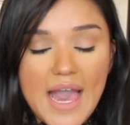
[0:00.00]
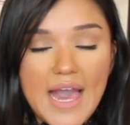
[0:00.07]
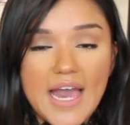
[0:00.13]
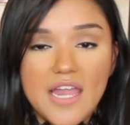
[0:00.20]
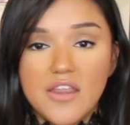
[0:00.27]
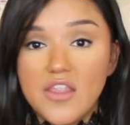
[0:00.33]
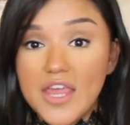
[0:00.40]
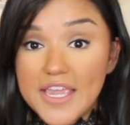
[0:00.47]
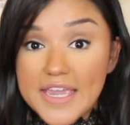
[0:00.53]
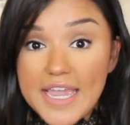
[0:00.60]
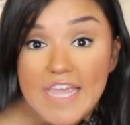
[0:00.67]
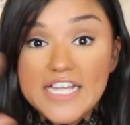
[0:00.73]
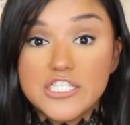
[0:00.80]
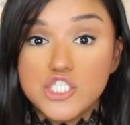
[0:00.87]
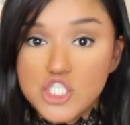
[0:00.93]
add like
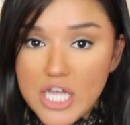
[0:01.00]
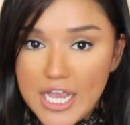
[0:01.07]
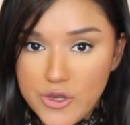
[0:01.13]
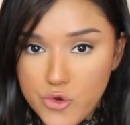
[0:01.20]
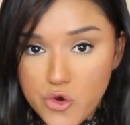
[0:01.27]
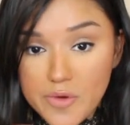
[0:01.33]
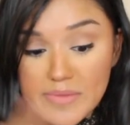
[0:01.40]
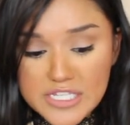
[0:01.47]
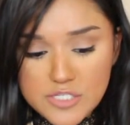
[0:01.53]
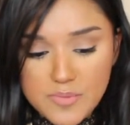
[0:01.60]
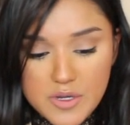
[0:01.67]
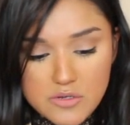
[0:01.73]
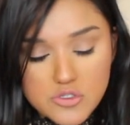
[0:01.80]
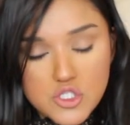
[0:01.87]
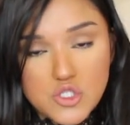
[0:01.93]
a ginormous
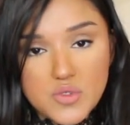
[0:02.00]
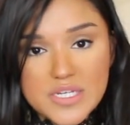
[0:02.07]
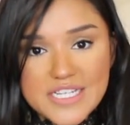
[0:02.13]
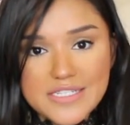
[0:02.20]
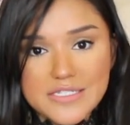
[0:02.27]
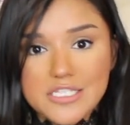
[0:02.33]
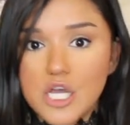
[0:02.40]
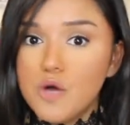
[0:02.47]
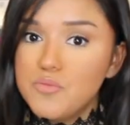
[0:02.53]
bow to it,